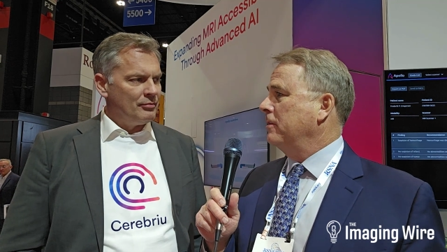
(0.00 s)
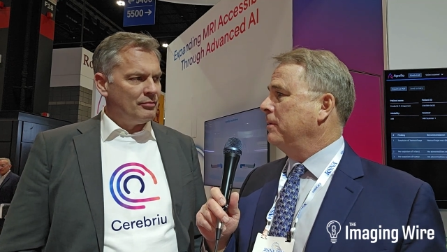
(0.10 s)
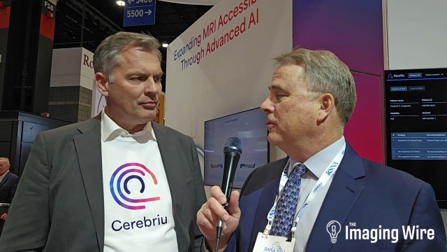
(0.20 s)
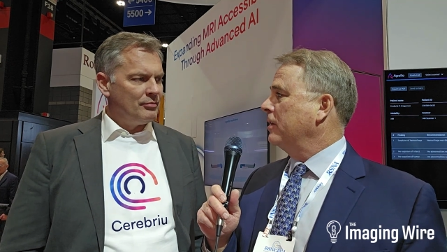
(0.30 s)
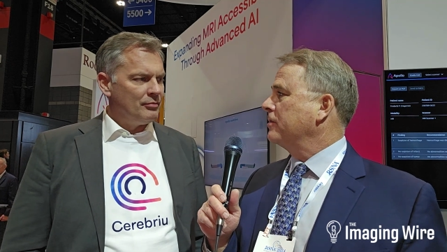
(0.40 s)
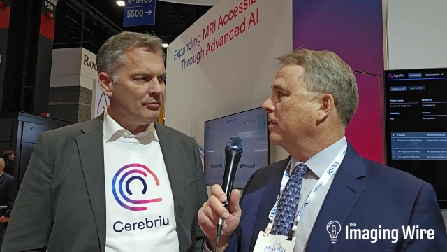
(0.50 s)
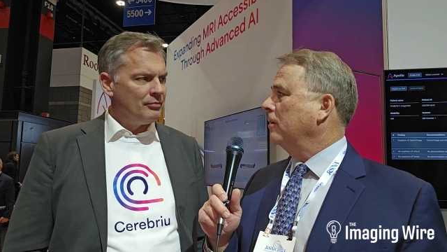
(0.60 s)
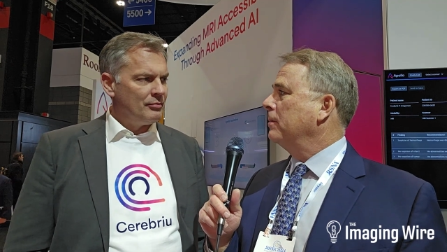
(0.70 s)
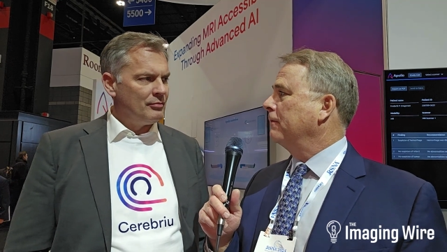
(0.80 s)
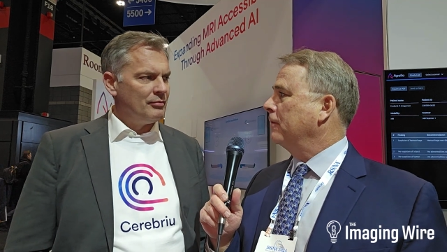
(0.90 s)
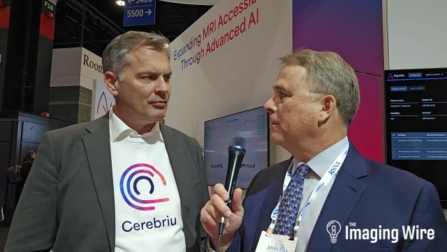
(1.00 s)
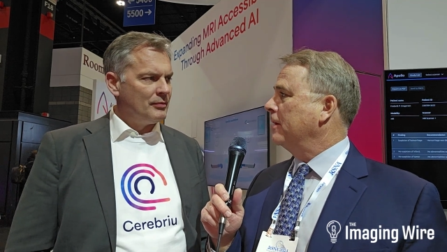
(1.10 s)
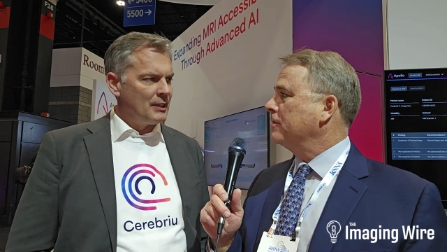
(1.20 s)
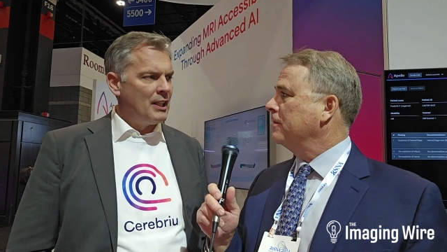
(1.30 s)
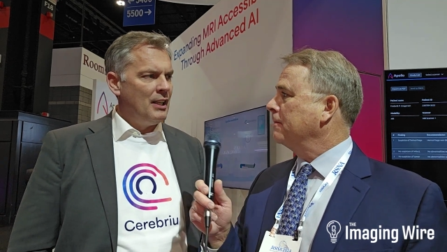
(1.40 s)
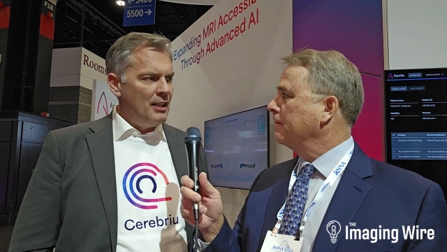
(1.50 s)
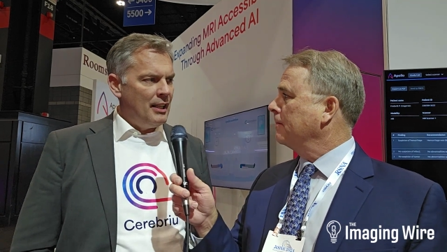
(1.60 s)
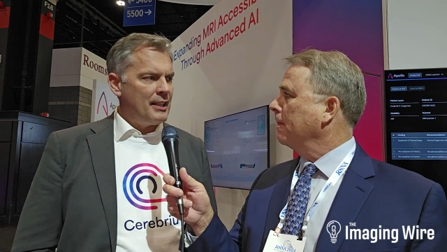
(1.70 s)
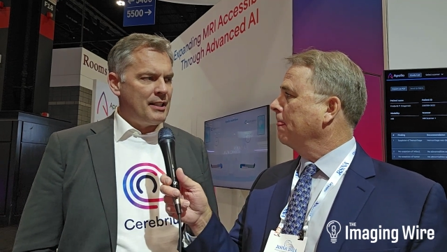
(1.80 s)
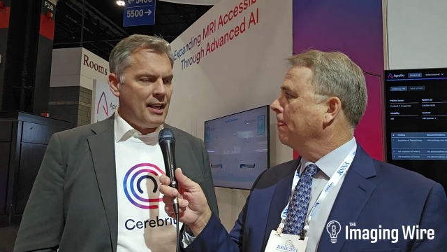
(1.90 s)
Speaker 1: need to be adjusted a little bit for the patient?
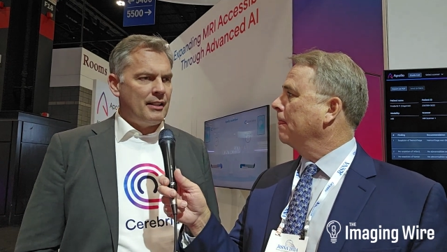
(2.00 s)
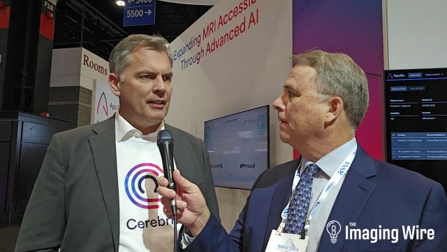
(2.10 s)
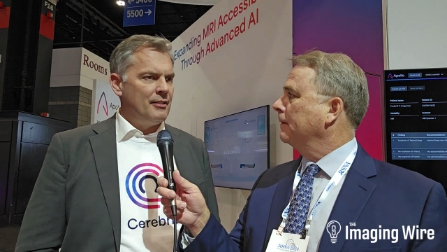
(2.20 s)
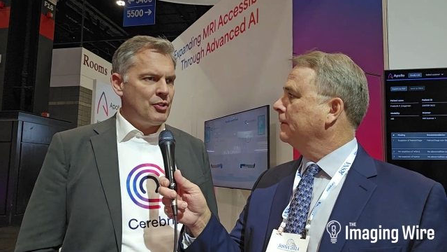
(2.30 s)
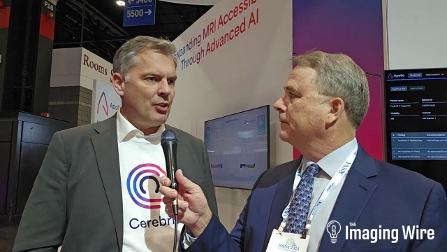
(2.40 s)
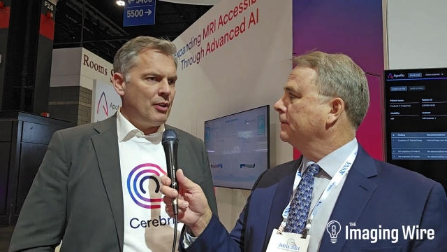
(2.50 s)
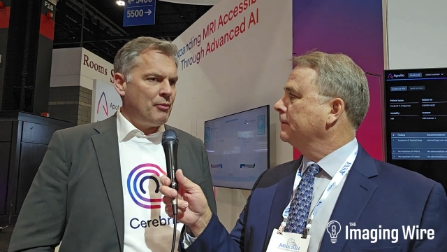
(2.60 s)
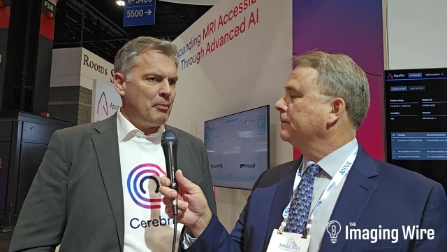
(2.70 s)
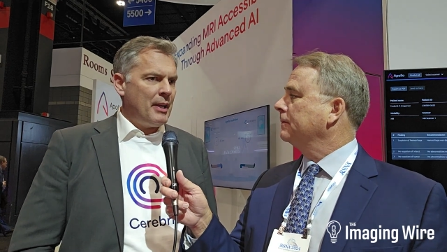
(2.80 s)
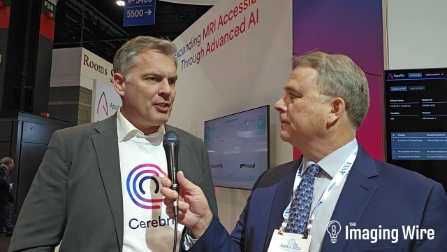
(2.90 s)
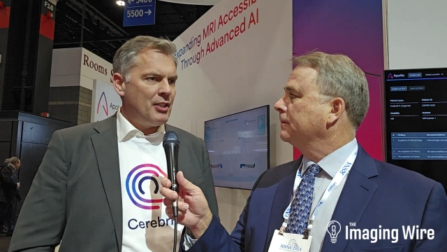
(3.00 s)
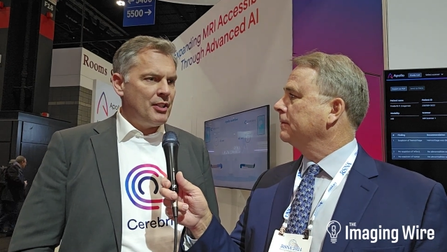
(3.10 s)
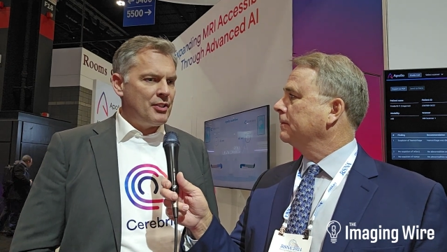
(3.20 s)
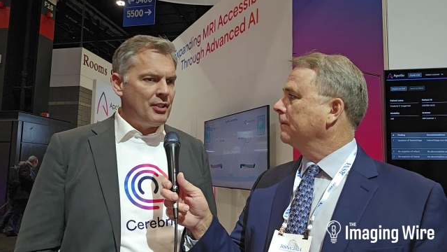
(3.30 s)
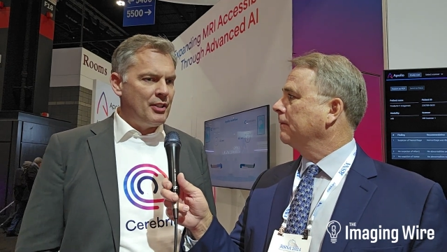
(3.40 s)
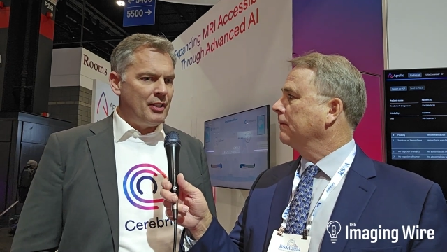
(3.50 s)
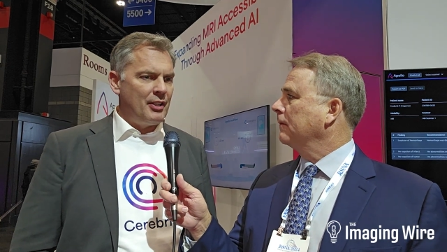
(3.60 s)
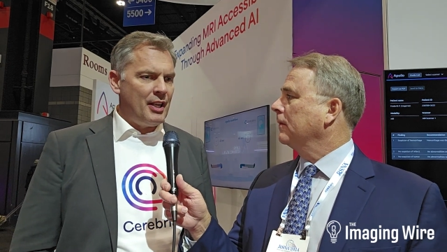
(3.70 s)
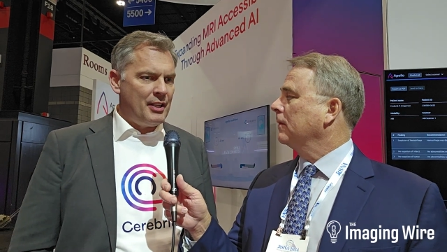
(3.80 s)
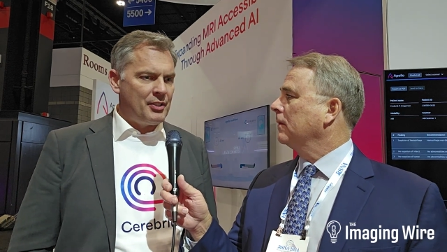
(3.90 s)
Speaker 2: Exactly. So if the patient is
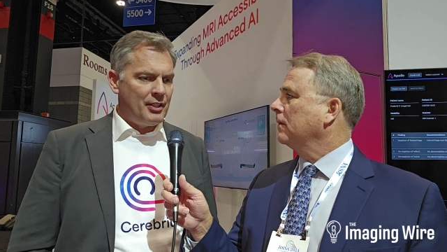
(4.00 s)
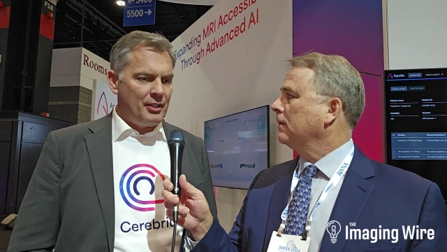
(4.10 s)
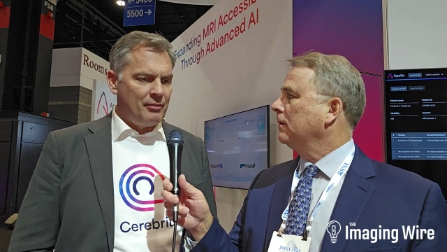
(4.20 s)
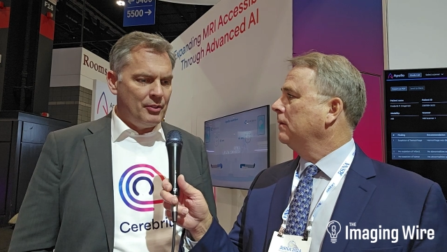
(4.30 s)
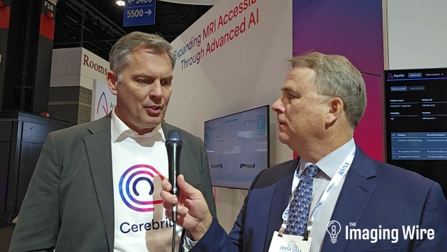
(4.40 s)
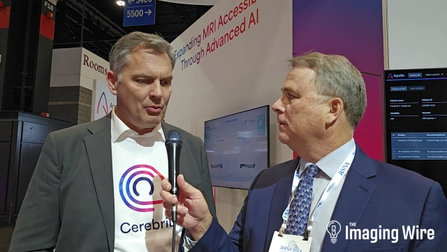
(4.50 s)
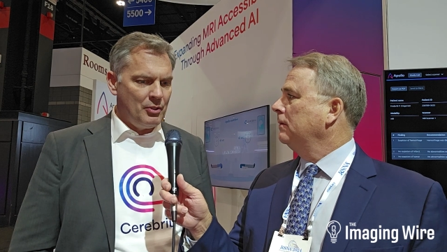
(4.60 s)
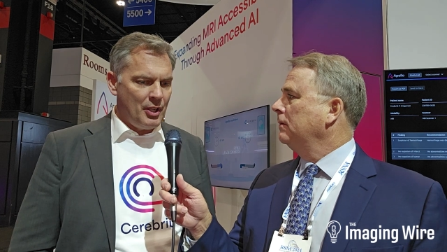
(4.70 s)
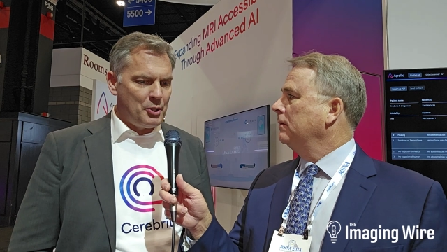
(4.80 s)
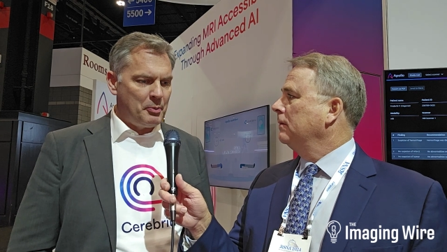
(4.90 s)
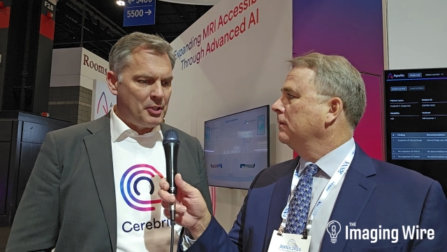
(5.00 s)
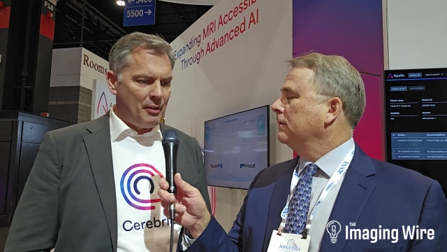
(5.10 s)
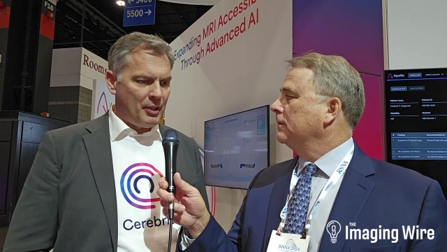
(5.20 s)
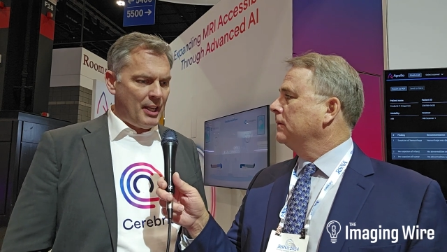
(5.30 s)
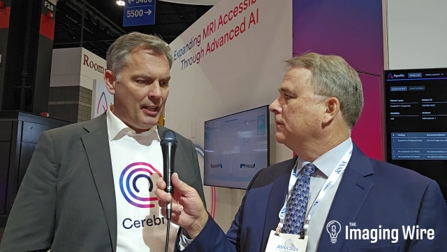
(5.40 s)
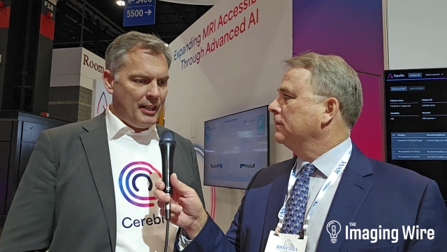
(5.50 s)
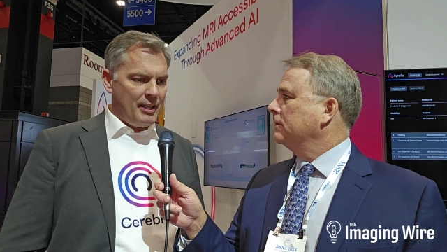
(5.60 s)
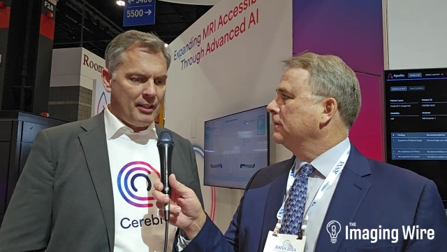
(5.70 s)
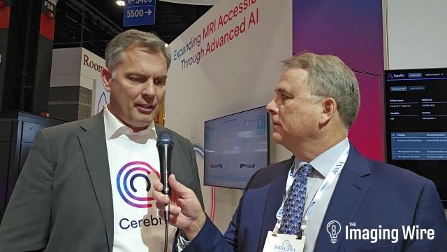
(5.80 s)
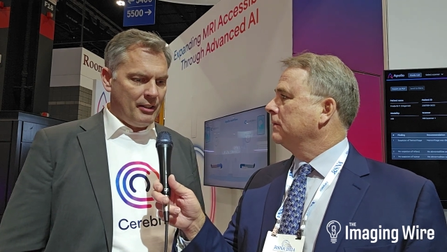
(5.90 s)
uh, has a you know non-specific
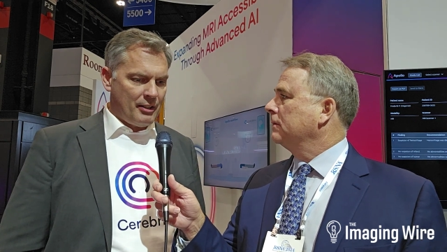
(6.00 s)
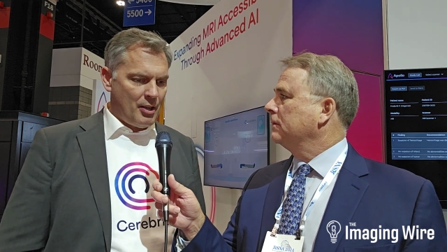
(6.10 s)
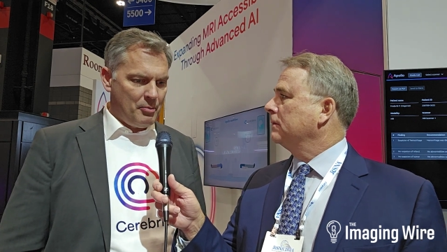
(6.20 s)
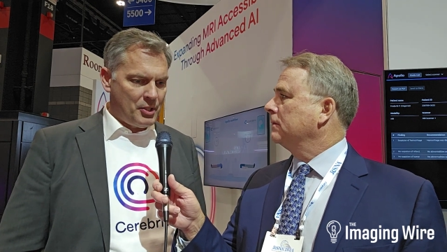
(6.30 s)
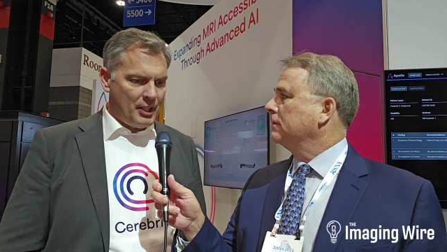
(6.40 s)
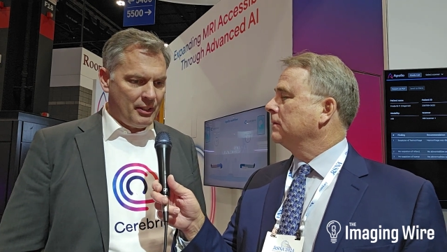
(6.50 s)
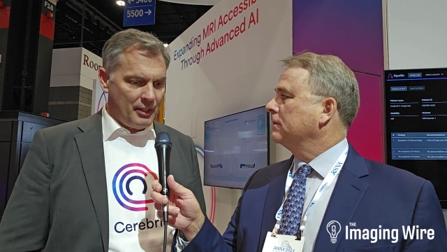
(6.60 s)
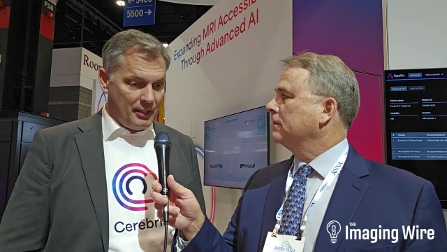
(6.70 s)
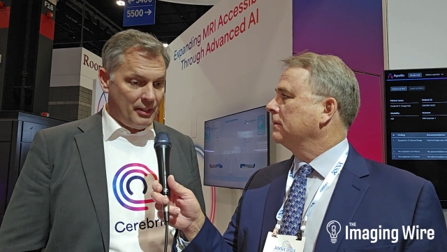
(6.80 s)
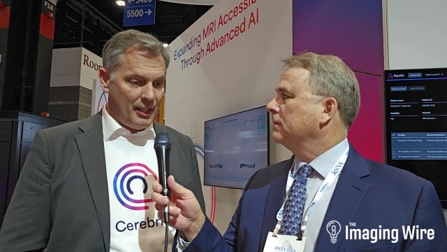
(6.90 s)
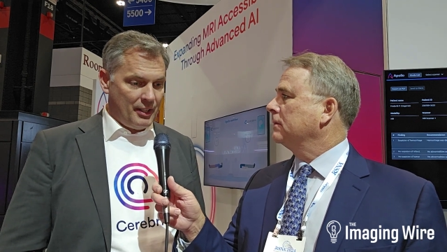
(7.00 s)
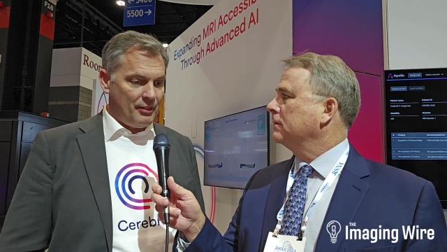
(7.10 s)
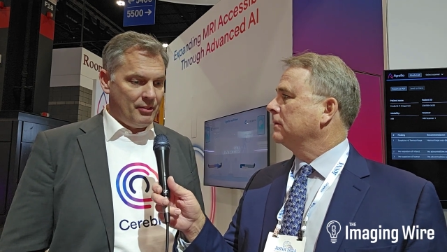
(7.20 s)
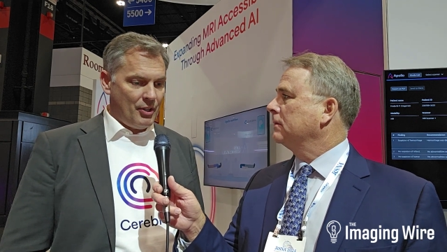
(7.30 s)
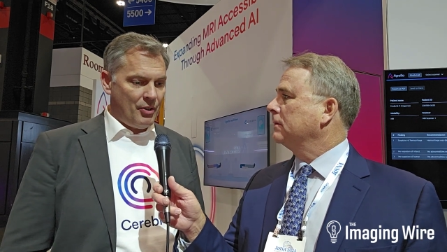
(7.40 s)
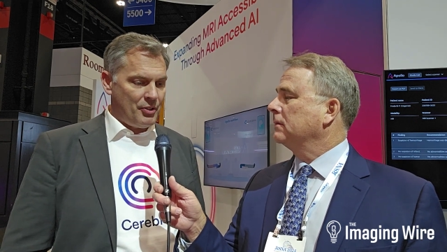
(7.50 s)
headache, uh, comes in and, and it you know